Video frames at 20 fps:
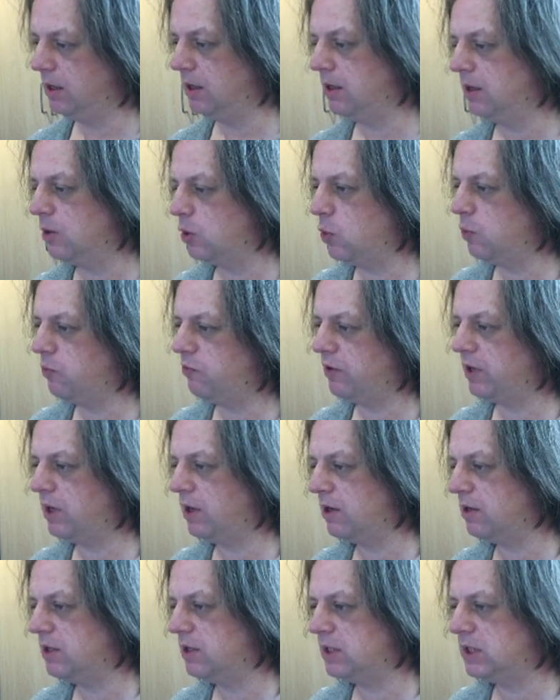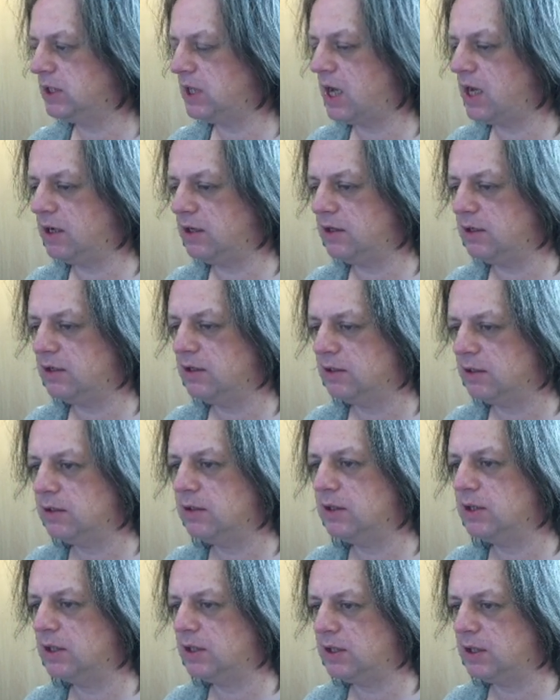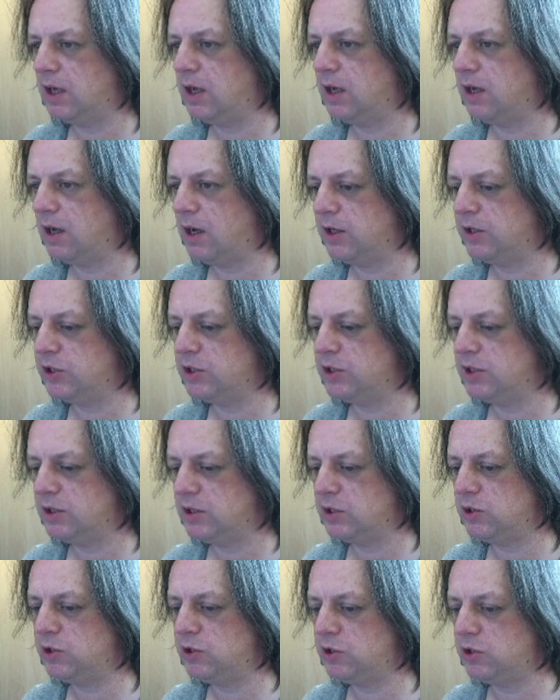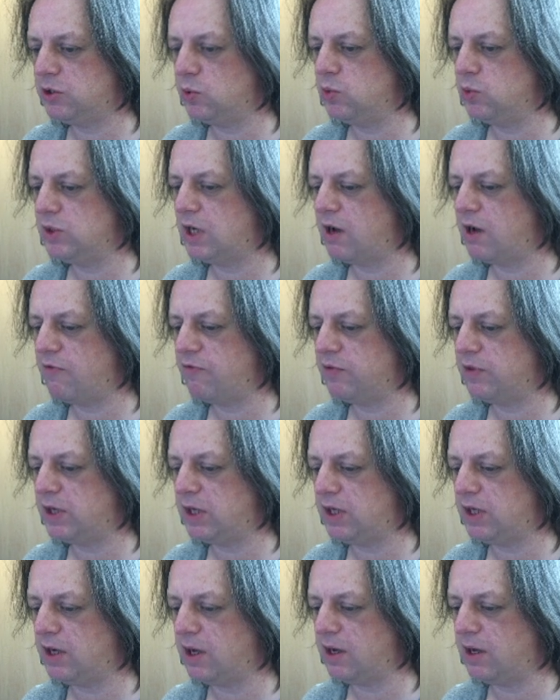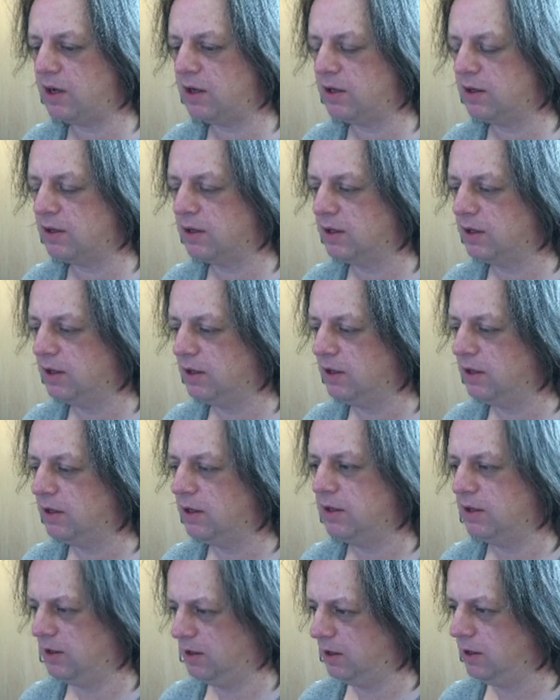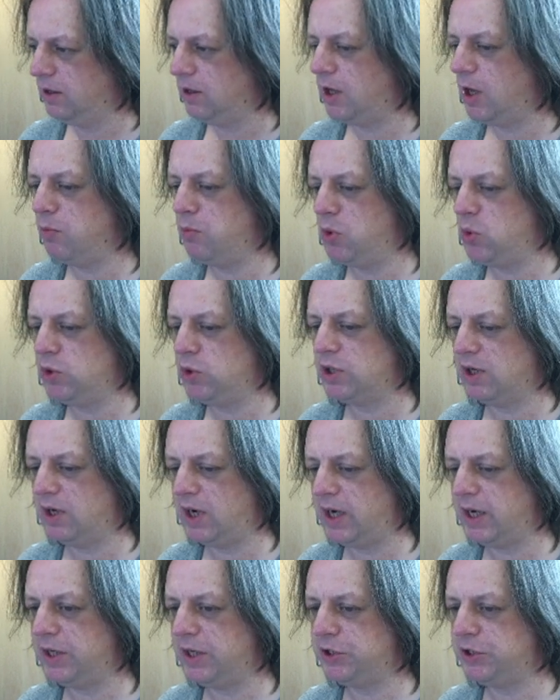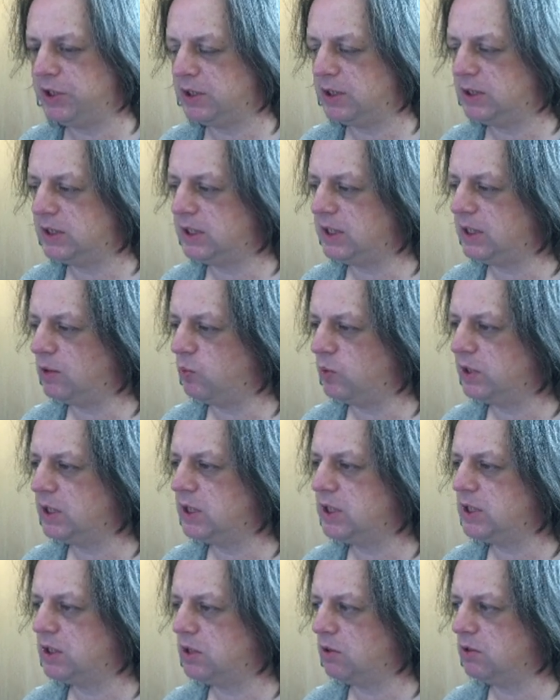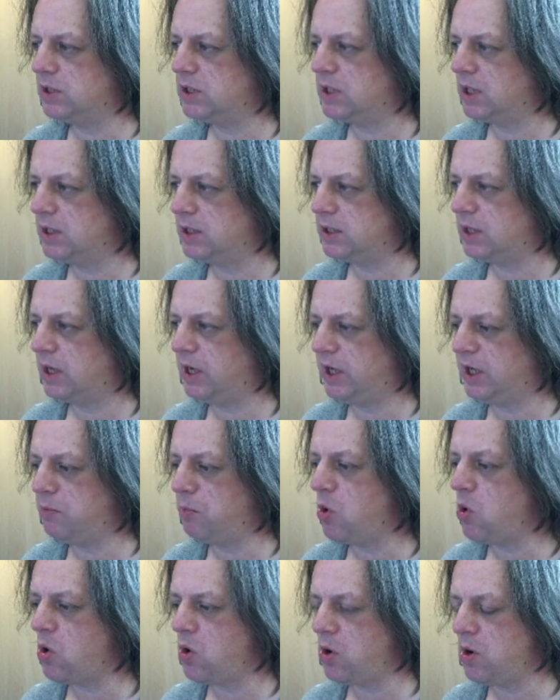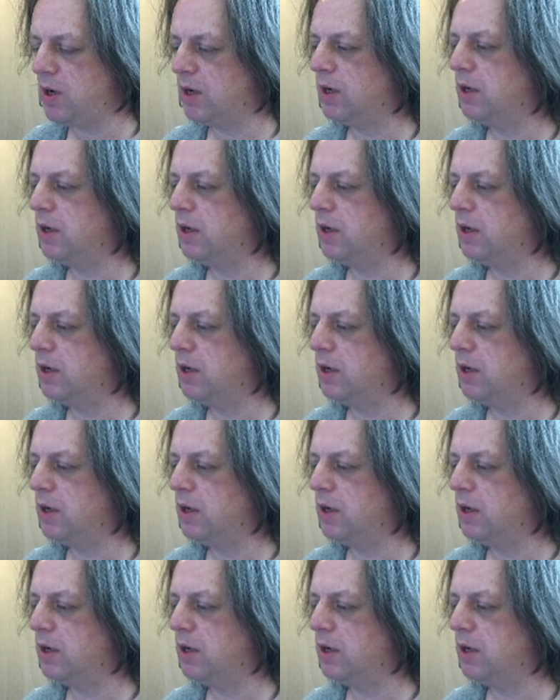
hopefully you'll understand that I just don't have the emotional energy to deal with this nonsense anymore,